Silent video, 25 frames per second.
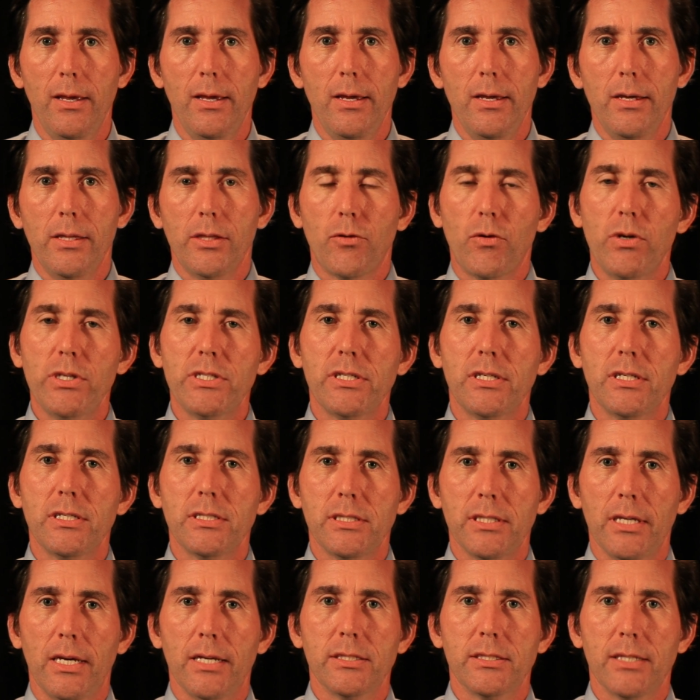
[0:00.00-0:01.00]
The reason is
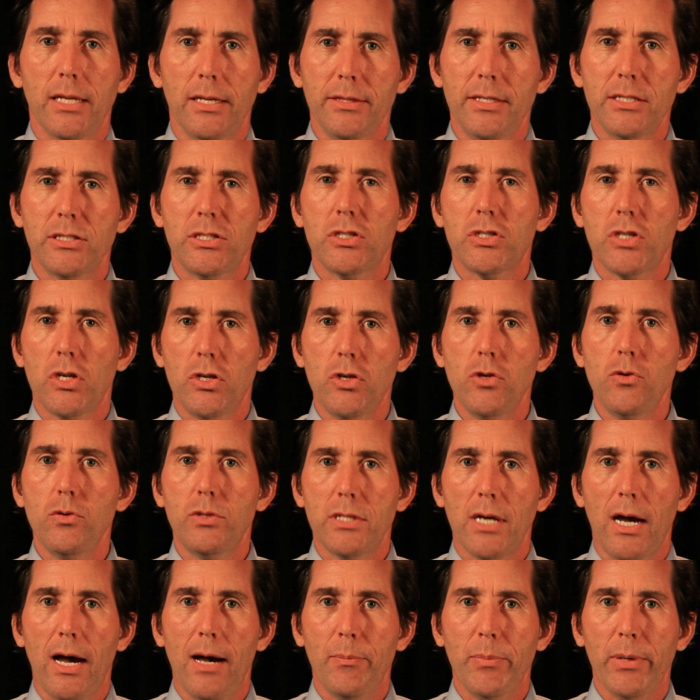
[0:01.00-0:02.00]
this, and this is a new
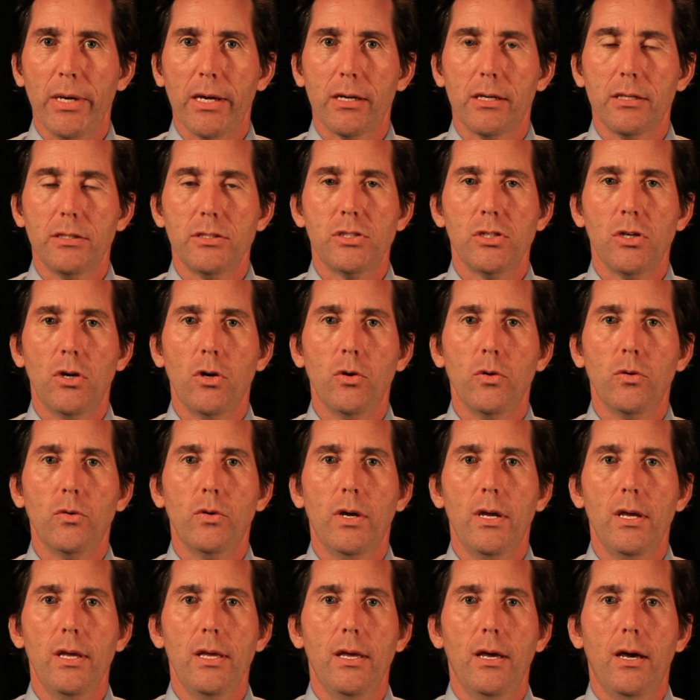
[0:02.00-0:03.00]
topic, so
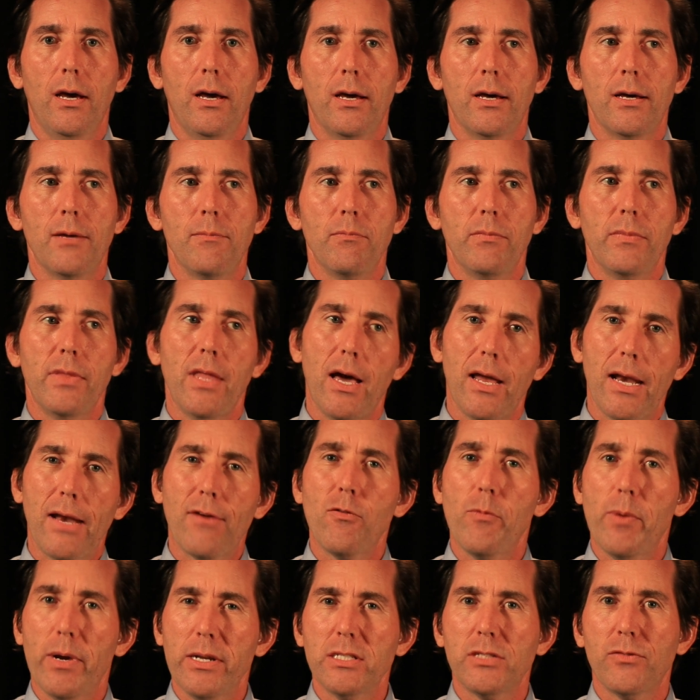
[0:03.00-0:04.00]
not
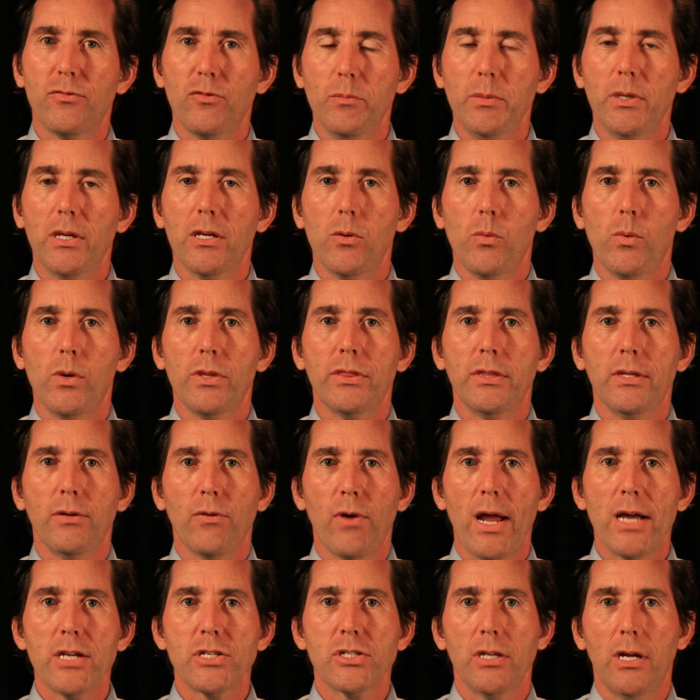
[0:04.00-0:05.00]
everybody's familiar with the
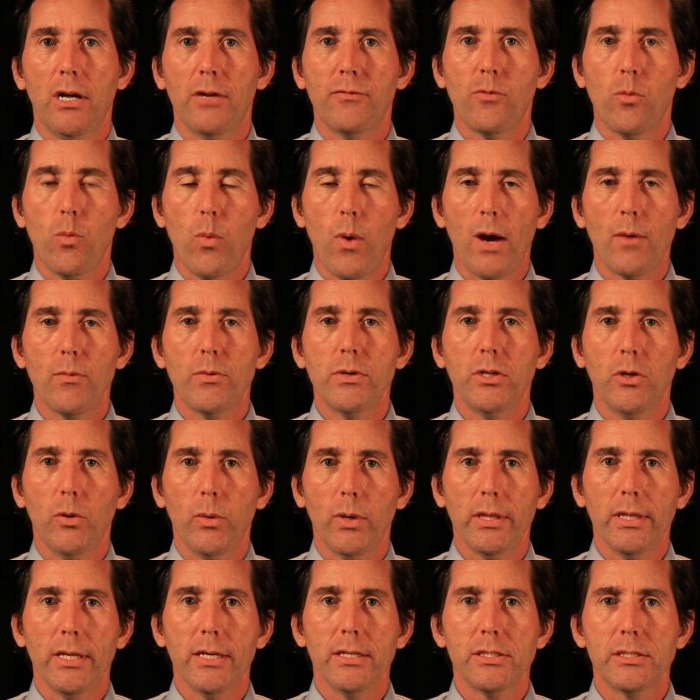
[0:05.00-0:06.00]
rationale for why we're
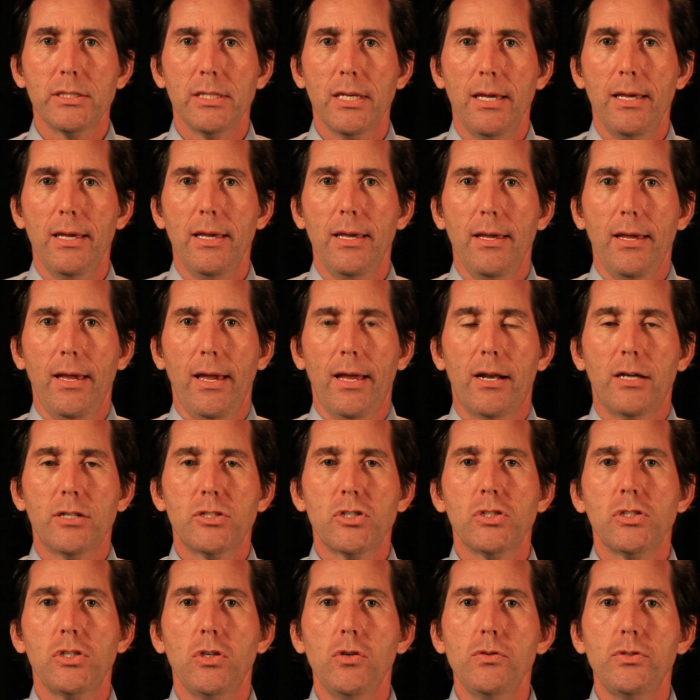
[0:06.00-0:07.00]
doing this, and I'll
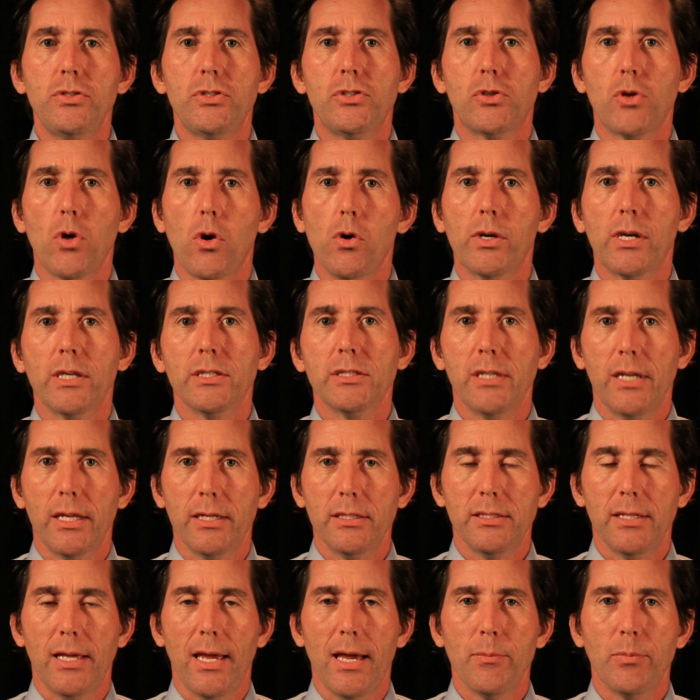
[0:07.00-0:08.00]
just use stroke as an
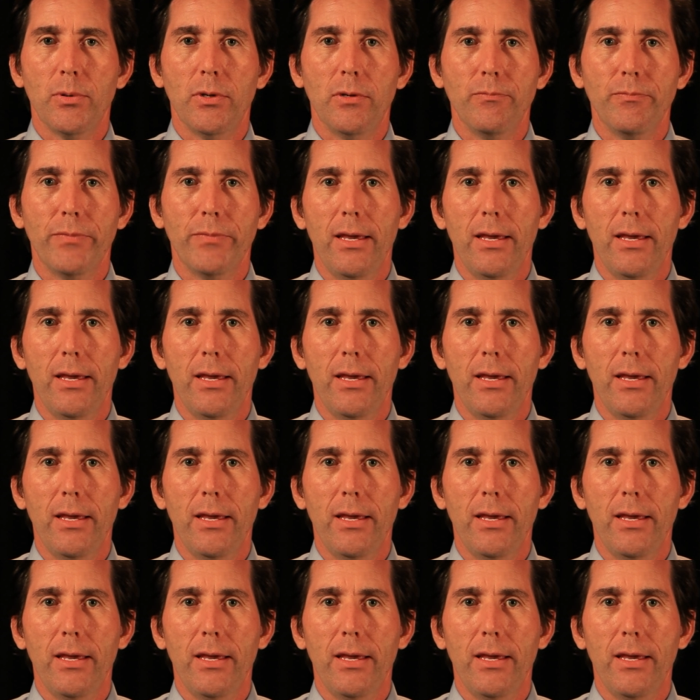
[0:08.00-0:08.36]
example.